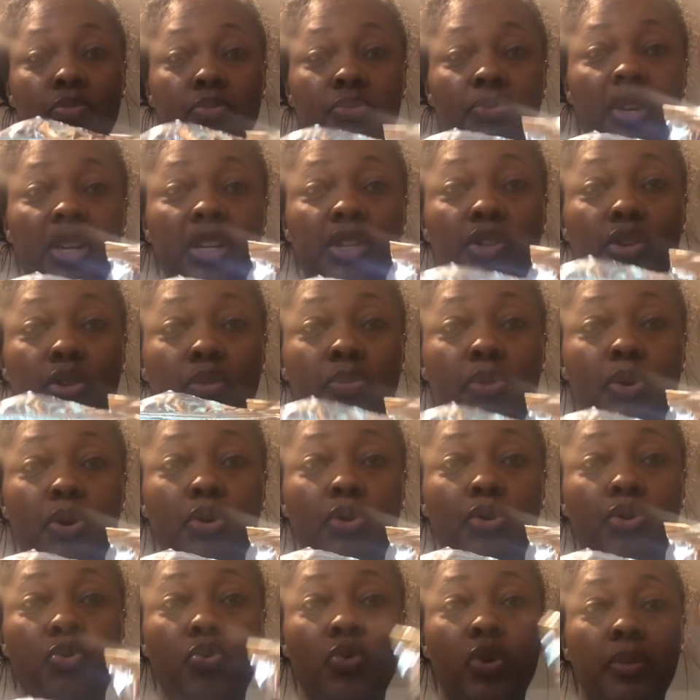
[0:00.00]
these are
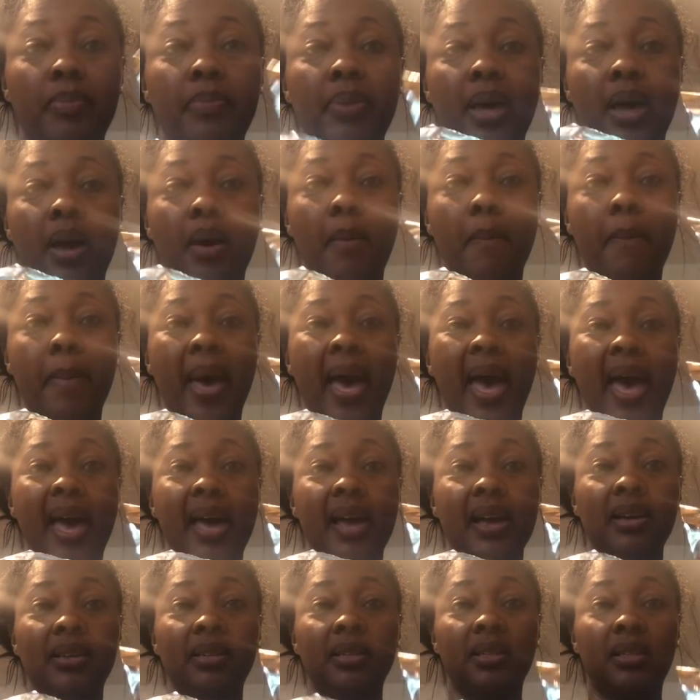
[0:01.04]
both 1 pound
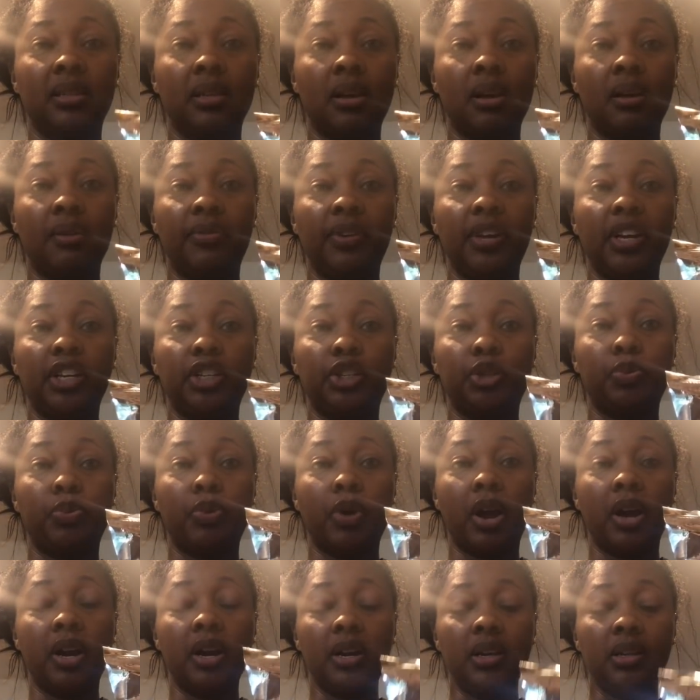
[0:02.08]
bags of each
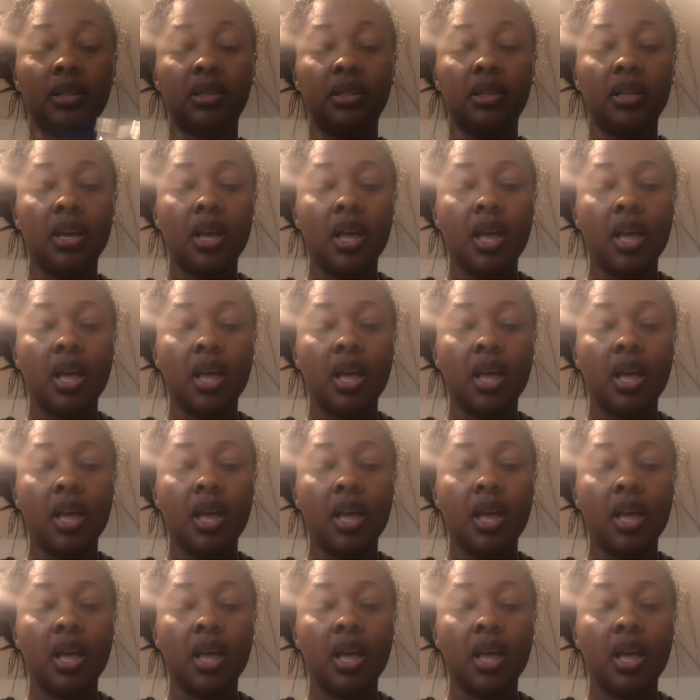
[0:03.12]
product.